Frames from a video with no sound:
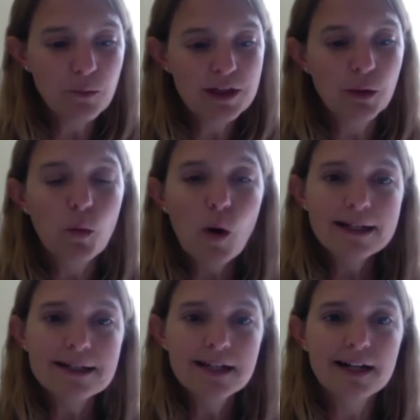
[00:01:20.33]
with a one
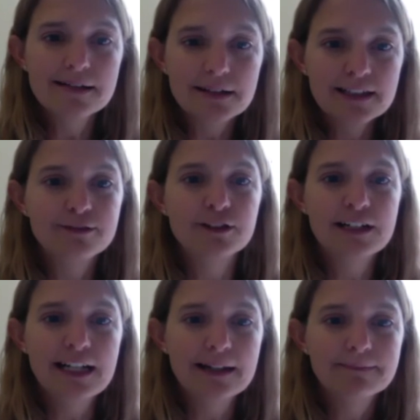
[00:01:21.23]
and done
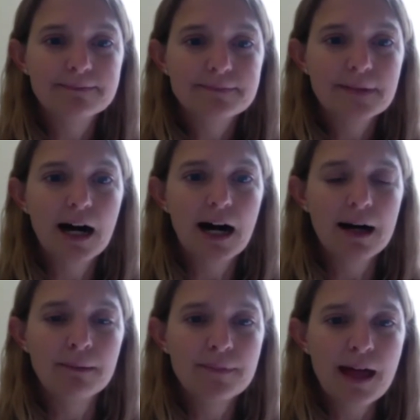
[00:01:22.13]
delivery,
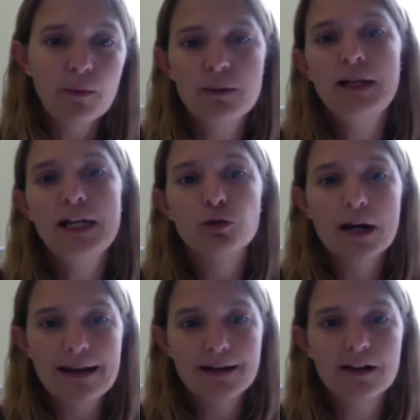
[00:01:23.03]
um, that would be great.